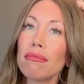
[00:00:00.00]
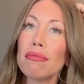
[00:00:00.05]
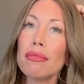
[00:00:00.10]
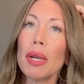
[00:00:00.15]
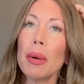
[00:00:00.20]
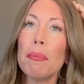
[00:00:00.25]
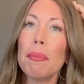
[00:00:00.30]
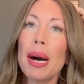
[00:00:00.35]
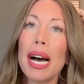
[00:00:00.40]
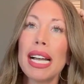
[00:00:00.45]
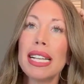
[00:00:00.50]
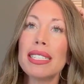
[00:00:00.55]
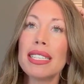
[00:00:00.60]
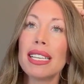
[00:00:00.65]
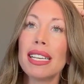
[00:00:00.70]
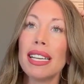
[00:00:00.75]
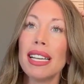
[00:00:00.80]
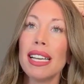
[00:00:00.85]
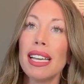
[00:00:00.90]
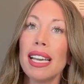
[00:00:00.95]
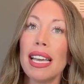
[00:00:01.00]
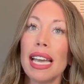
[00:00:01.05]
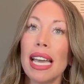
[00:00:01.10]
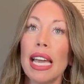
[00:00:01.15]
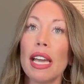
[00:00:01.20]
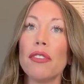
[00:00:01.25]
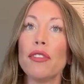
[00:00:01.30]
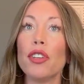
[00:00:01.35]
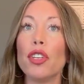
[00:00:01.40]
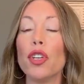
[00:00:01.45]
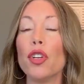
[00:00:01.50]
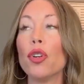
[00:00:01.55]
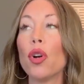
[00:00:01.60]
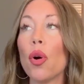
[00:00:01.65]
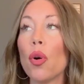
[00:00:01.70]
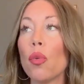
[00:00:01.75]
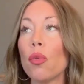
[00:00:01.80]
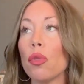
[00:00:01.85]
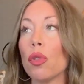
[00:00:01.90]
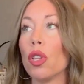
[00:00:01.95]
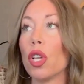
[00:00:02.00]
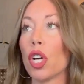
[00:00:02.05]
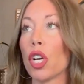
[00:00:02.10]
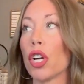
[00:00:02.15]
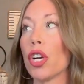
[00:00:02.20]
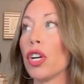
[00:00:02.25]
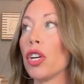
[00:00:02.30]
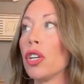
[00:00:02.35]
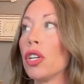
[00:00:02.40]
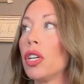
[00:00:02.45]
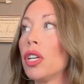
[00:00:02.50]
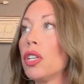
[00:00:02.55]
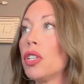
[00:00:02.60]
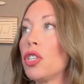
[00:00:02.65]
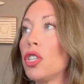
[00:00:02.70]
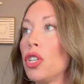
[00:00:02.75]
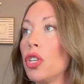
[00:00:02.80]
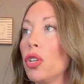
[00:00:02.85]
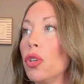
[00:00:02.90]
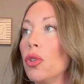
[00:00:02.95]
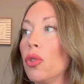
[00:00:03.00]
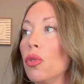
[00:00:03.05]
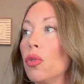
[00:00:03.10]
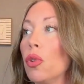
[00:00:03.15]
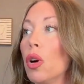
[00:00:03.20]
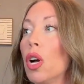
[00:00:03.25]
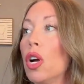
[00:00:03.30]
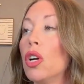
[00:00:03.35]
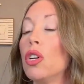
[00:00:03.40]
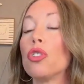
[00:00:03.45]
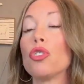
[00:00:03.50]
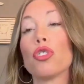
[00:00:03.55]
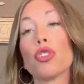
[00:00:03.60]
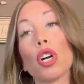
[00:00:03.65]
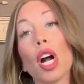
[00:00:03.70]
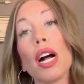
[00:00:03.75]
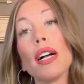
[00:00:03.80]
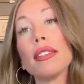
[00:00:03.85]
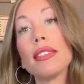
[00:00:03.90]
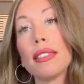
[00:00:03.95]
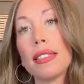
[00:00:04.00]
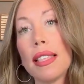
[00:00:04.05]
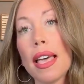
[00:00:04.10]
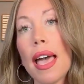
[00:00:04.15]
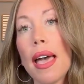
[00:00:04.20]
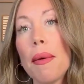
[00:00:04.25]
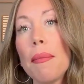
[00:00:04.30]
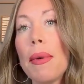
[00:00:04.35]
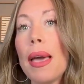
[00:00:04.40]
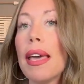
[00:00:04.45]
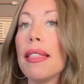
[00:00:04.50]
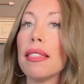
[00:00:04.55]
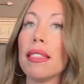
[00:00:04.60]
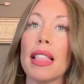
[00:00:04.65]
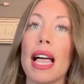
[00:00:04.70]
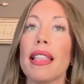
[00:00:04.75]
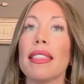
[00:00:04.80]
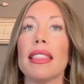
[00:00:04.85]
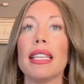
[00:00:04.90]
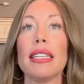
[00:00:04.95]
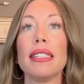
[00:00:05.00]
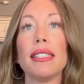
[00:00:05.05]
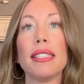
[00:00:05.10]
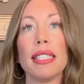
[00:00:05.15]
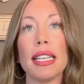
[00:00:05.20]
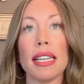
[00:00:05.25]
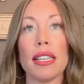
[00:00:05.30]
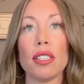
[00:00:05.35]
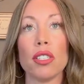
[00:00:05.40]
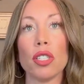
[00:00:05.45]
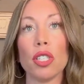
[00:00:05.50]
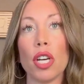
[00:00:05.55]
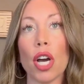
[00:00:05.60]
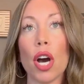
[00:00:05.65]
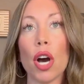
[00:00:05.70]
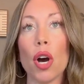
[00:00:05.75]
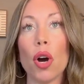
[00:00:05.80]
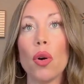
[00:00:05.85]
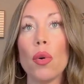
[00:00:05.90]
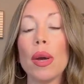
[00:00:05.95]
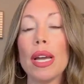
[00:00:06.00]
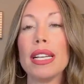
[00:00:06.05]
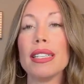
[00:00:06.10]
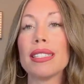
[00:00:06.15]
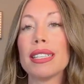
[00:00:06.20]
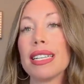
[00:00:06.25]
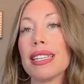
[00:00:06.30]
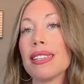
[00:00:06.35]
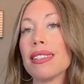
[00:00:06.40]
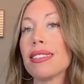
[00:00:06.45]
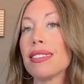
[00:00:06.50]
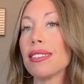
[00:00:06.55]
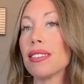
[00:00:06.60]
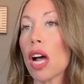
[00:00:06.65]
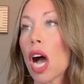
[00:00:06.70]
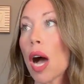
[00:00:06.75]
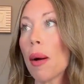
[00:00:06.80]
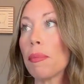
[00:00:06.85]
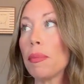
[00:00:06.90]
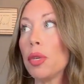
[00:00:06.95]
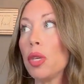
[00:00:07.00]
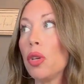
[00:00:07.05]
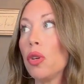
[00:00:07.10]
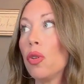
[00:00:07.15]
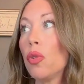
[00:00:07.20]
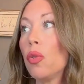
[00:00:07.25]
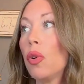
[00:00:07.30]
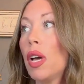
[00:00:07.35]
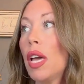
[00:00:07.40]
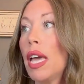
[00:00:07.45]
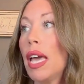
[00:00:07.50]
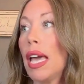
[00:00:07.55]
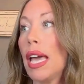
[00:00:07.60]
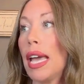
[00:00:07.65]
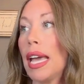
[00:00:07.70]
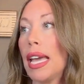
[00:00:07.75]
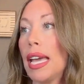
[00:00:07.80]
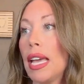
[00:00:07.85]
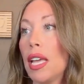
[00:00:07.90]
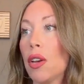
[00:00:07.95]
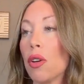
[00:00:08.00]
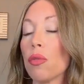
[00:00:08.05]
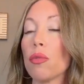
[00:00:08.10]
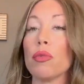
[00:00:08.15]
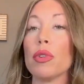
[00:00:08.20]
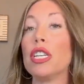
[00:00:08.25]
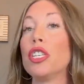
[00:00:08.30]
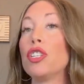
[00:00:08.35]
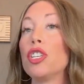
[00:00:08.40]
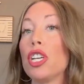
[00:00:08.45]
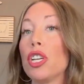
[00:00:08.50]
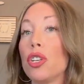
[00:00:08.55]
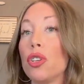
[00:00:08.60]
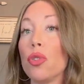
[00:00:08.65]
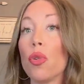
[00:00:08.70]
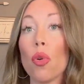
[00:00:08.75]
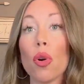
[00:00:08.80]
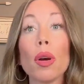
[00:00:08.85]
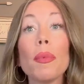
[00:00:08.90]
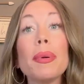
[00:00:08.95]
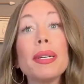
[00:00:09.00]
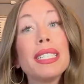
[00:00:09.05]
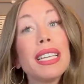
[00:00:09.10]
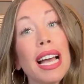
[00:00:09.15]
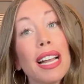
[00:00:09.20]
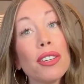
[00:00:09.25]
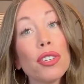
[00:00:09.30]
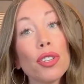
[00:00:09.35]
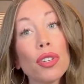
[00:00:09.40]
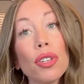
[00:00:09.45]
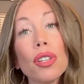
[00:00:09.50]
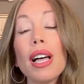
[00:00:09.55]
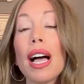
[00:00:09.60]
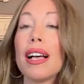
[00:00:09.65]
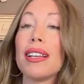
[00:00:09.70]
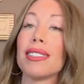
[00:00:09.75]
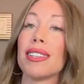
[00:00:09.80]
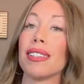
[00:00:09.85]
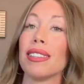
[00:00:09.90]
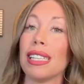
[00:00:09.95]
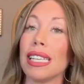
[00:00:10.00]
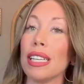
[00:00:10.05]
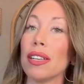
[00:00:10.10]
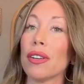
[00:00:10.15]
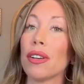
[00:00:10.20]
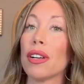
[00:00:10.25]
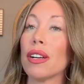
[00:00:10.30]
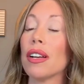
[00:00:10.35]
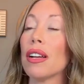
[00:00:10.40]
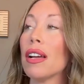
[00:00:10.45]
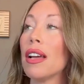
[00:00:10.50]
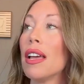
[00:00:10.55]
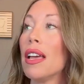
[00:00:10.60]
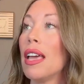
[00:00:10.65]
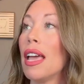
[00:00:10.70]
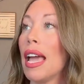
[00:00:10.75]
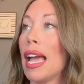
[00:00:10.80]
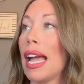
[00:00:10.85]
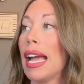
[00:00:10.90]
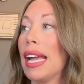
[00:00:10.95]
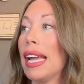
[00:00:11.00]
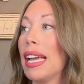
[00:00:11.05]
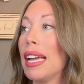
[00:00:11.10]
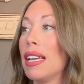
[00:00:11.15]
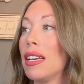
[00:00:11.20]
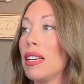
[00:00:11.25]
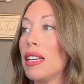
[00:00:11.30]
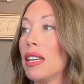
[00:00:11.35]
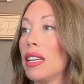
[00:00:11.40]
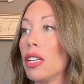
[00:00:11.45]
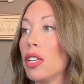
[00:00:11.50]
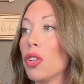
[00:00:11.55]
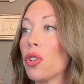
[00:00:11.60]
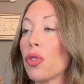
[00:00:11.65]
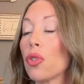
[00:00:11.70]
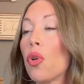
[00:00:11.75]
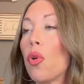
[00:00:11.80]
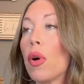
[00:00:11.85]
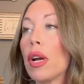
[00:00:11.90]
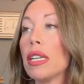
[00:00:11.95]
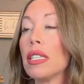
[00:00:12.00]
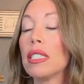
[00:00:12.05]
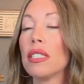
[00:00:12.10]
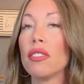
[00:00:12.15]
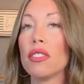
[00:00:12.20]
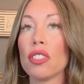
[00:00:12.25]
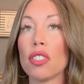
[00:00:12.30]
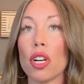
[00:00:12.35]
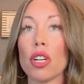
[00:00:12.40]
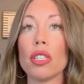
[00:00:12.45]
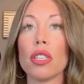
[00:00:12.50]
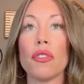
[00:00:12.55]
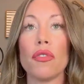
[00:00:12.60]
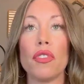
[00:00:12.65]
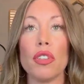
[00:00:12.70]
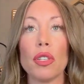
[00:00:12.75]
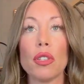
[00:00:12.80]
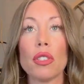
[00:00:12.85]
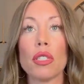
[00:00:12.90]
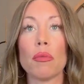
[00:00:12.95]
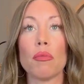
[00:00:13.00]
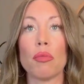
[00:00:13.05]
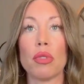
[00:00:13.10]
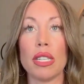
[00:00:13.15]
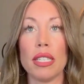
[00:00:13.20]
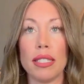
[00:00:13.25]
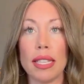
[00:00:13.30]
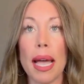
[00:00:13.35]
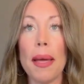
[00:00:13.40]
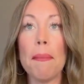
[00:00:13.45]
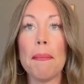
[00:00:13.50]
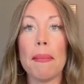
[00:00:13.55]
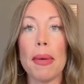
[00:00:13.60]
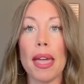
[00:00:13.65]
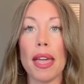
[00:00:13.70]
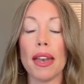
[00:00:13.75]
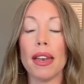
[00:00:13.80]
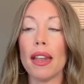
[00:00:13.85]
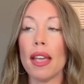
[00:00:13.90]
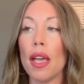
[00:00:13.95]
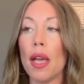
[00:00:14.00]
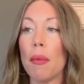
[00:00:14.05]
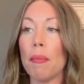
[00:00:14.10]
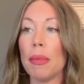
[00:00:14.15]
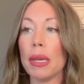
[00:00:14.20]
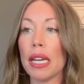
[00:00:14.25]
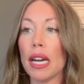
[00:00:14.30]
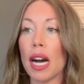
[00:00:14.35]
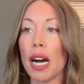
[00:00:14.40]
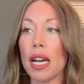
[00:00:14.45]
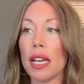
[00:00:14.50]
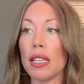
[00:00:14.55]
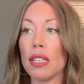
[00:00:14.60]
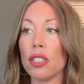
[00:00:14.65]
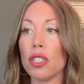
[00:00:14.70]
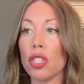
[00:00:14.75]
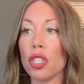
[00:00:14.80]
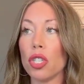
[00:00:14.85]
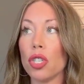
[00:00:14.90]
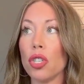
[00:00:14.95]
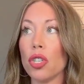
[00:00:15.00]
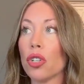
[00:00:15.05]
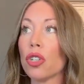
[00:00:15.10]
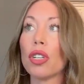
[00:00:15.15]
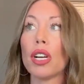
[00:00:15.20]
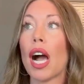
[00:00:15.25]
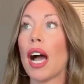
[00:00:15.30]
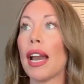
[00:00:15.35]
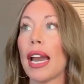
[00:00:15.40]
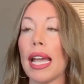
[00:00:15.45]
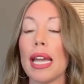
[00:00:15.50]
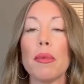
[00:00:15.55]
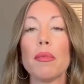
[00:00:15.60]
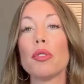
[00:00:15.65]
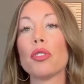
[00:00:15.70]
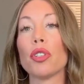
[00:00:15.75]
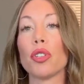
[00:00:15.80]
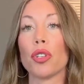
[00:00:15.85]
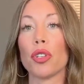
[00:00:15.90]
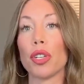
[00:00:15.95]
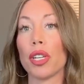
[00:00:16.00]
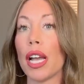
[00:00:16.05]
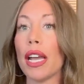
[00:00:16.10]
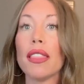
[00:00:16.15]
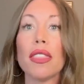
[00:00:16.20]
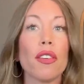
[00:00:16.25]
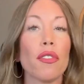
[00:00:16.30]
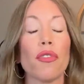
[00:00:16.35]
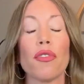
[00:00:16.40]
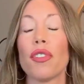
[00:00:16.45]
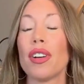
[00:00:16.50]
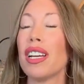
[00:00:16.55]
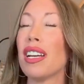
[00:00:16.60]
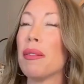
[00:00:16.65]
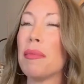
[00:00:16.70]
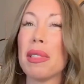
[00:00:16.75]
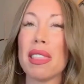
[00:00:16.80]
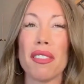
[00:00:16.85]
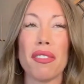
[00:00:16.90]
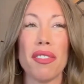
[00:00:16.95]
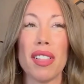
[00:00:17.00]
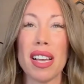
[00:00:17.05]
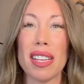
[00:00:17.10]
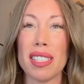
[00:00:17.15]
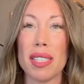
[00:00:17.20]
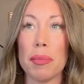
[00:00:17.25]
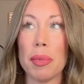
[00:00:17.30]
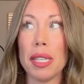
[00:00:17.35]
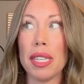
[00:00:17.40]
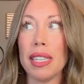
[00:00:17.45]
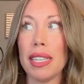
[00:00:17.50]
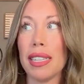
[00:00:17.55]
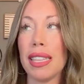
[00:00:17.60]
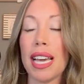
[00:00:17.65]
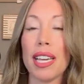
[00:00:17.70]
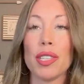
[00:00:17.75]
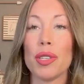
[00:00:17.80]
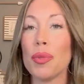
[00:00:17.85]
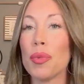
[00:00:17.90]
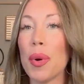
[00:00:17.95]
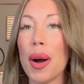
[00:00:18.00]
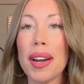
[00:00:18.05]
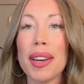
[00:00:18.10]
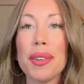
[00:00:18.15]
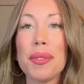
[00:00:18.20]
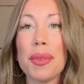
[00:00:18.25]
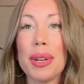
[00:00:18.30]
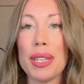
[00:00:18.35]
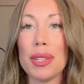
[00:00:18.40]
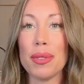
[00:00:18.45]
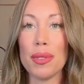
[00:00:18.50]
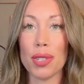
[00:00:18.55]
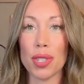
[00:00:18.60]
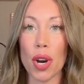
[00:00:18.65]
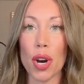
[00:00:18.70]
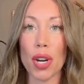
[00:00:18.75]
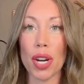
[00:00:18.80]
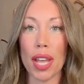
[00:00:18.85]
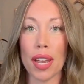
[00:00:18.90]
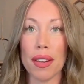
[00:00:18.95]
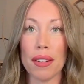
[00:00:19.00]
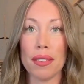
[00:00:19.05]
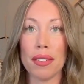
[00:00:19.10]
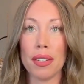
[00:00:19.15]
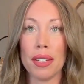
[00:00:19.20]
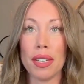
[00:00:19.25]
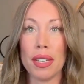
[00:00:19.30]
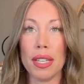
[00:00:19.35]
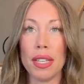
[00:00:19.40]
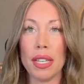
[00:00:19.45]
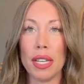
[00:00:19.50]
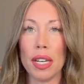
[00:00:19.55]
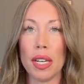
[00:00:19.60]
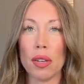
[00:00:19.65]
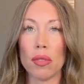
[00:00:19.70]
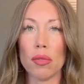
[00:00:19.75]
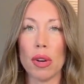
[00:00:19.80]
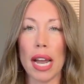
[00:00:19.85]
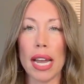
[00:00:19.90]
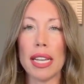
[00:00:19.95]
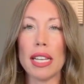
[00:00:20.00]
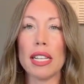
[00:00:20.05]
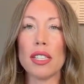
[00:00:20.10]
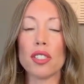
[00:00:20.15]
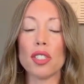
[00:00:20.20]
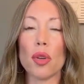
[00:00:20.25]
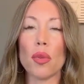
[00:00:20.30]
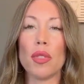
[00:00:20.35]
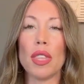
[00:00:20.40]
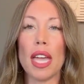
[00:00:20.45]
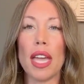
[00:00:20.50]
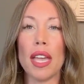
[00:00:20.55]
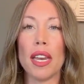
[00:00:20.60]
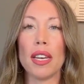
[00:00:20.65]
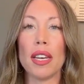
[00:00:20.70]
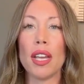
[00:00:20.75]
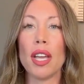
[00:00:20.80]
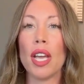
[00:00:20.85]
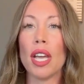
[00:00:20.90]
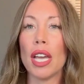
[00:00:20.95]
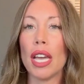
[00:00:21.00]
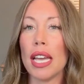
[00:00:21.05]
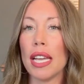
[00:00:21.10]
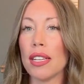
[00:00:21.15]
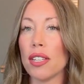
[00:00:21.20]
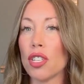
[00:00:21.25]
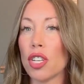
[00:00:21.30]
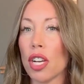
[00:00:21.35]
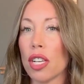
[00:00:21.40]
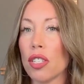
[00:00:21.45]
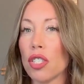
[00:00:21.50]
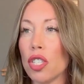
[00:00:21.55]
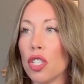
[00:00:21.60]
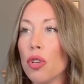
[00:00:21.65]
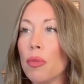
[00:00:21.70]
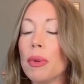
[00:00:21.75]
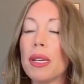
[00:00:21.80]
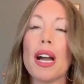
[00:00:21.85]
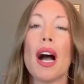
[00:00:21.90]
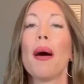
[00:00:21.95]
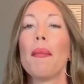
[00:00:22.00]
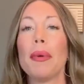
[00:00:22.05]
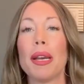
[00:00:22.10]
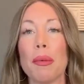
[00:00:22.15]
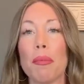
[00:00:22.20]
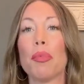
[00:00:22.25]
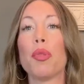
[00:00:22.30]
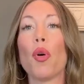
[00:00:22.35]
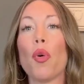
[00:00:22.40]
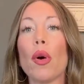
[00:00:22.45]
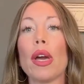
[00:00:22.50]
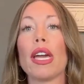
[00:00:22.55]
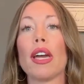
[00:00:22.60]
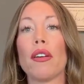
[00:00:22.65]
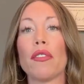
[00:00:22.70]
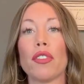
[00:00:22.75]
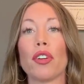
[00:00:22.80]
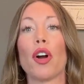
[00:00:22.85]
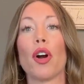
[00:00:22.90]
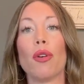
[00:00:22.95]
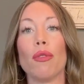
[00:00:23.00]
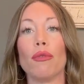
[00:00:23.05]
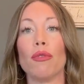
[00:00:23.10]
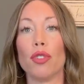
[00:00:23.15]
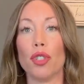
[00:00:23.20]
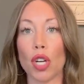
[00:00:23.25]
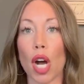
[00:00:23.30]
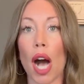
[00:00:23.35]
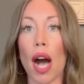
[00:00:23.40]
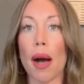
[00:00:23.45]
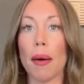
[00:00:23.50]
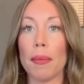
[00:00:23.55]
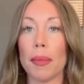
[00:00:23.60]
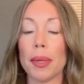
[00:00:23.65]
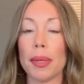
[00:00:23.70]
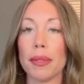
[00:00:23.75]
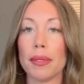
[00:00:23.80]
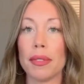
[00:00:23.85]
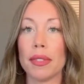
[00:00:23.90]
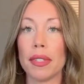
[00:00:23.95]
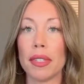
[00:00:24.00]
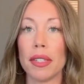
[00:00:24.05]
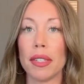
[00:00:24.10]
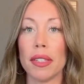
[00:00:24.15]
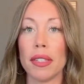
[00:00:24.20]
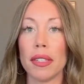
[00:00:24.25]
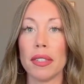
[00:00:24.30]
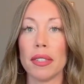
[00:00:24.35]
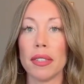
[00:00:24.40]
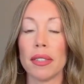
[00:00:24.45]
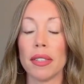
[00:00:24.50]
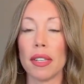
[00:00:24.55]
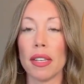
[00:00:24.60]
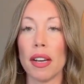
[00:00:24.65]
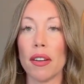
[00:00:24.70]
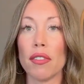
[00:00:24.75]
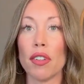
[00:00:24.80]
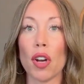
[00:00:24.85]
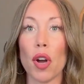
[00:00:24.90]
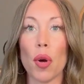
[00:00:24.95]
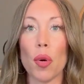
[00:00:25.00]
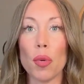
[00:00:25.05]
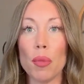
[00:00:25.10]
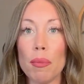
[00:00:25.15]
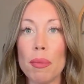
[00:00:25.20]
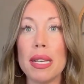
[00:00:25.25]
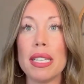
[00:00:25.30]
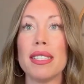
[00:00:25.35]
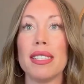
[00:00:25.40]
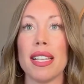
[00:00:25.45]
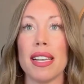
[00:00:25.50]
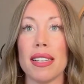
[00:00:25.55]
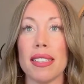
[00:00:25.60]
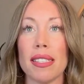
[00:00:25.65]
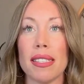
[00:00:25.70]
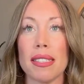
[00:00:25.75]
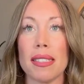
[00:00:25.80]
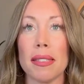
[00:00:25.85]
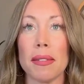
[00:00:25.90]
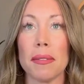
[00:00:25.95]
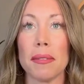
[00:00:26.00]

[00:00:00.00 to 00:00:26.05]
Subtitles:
But if you don't learn to trust them and let these things go, it's going to stop you in reaching your potential as a leader, and you're going to start to feel some resentment because you're not able to create the freedom and the flexibility that you wanted when you started, right? And so then you become an employee of your own job, of your own business.